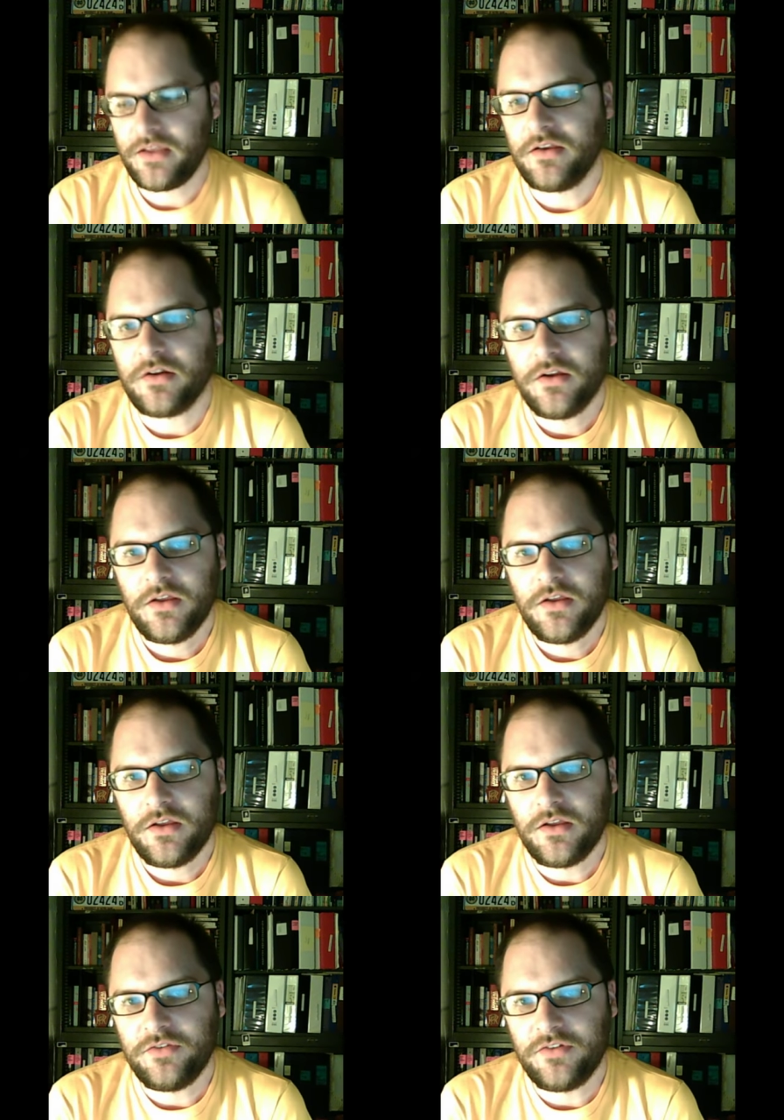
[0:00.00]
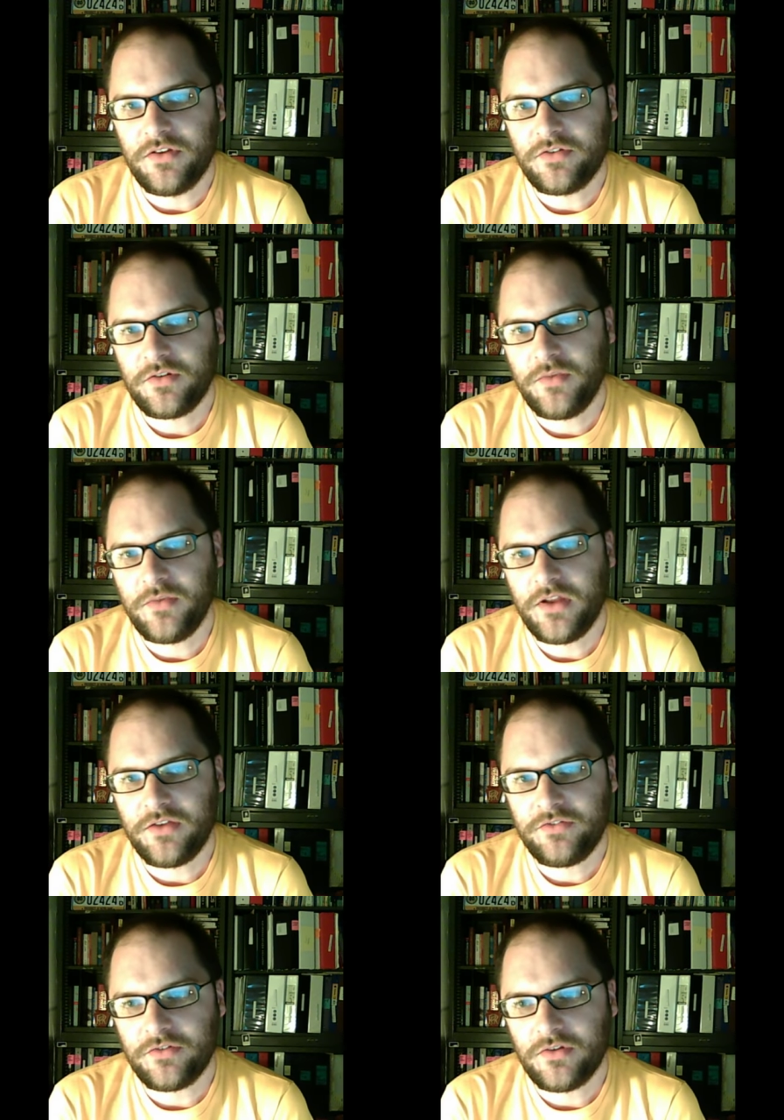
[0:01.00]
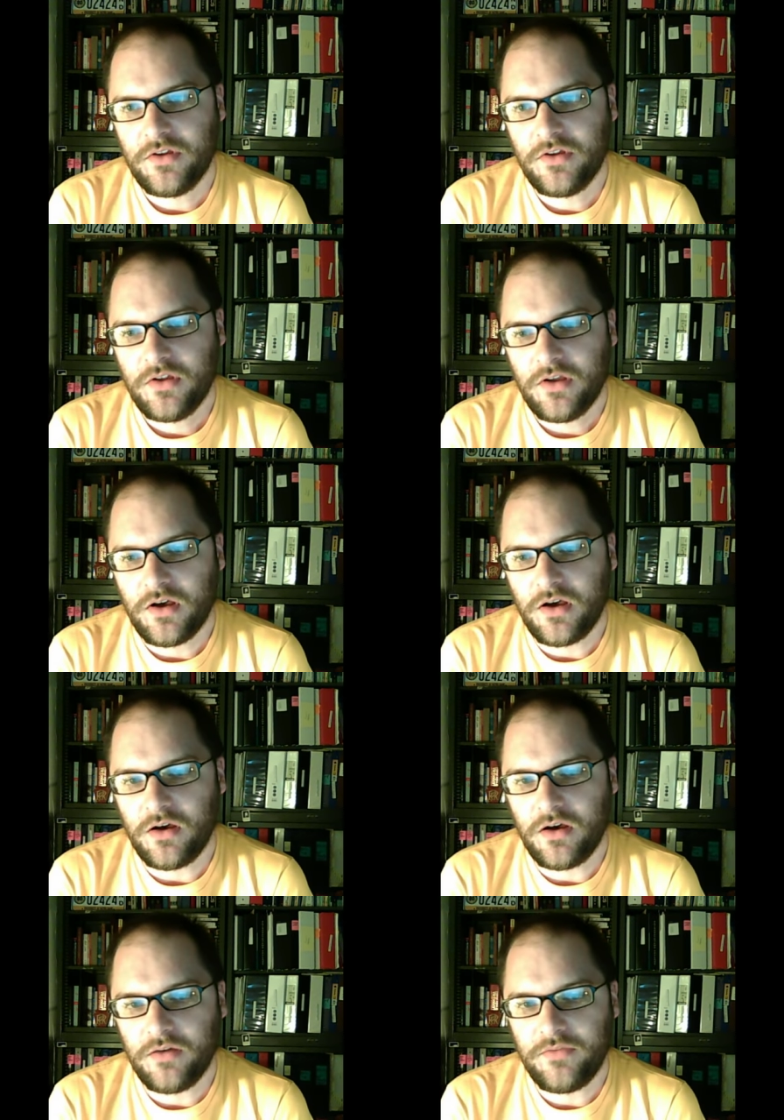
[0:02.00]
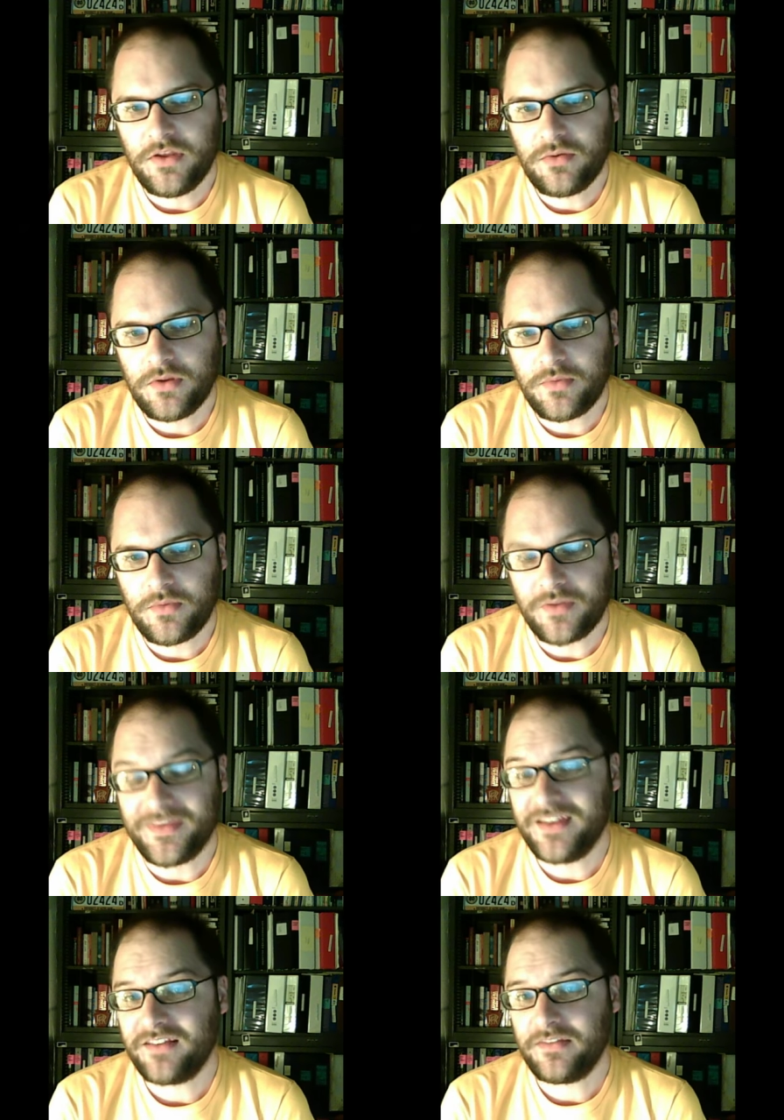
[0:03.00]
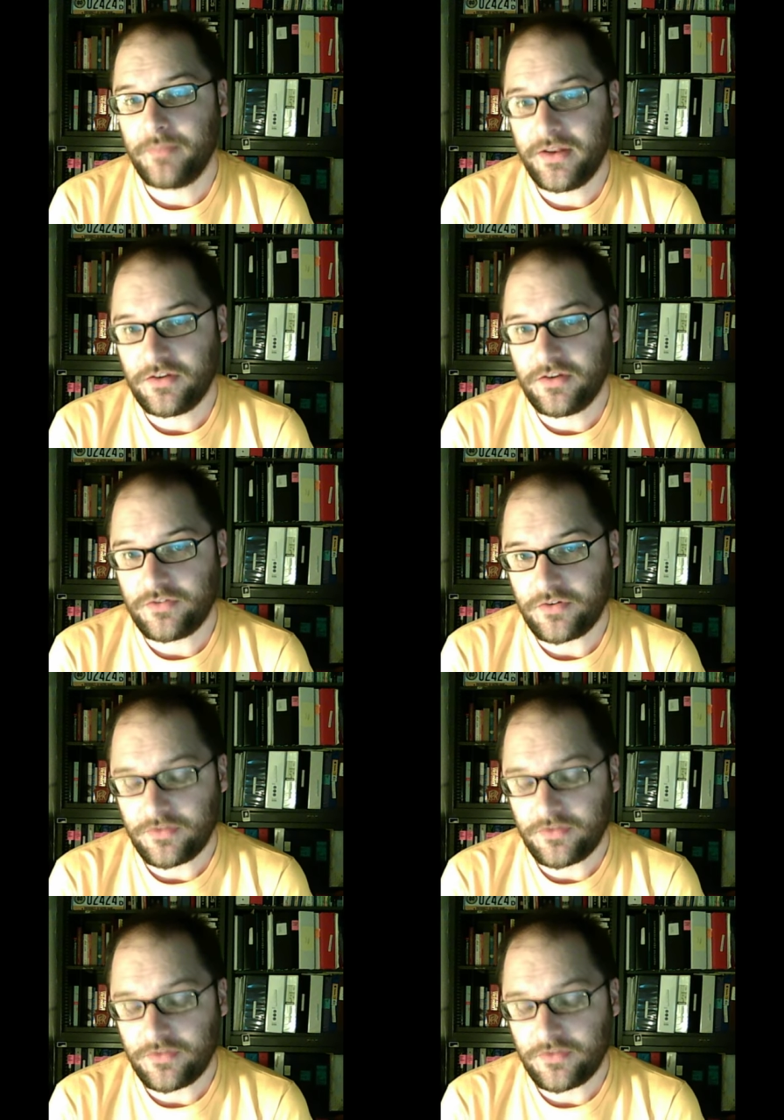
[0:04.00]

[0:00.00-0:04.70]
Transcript: here is the determination of equilibrium in expenditure.